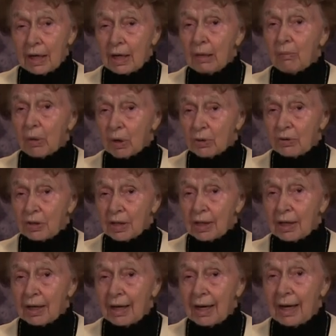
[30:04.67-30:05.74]
any
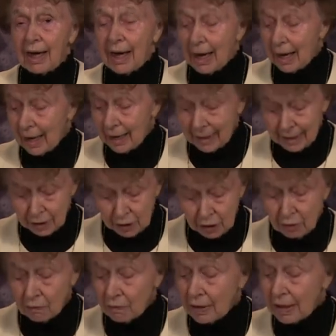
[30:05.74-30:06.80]
person. And as
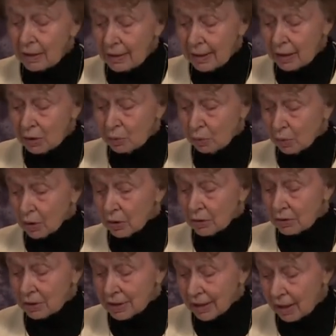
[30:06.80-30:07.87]
you read these
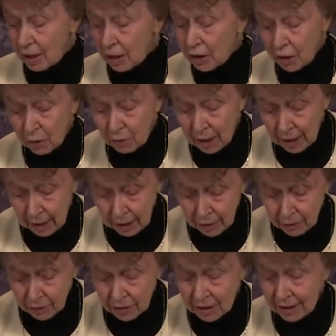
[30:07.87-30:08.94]
words, you can
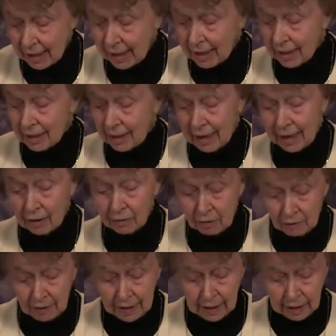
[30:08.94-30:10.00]
understand how
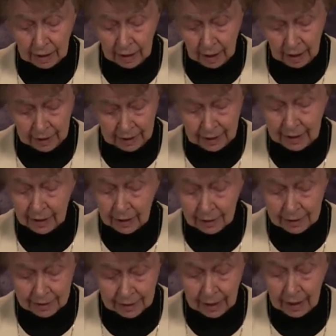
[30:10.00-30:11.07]
great God
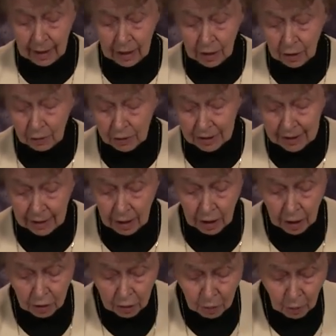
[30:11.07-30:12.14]
is. You see,
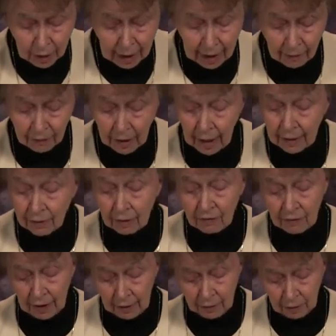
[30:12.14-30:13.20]
here's we have God the
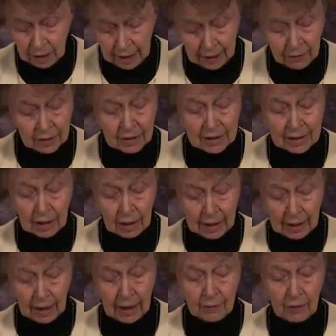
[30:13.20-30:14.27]
Father, God the Son,
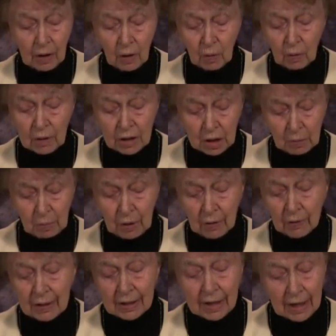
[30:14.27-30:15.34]
and God the Holy
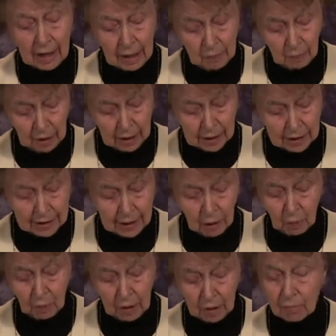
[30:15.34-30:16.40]
Spirit. But
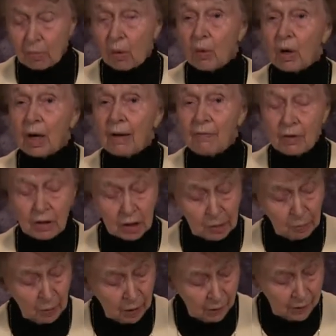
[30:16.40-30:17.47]
until we are born of the
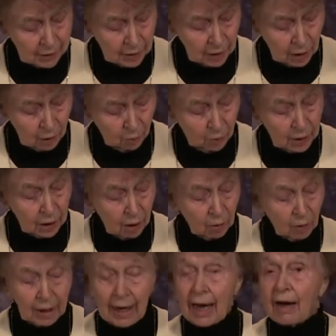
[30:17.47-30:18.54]
Spirit, we
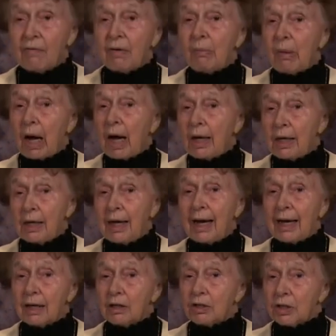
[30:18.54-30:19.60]
only have a body
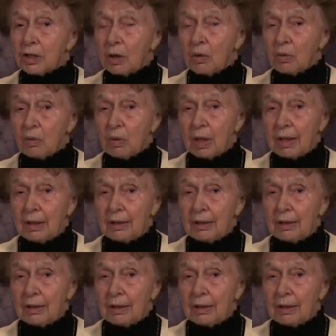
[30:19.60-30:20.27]
and a soul.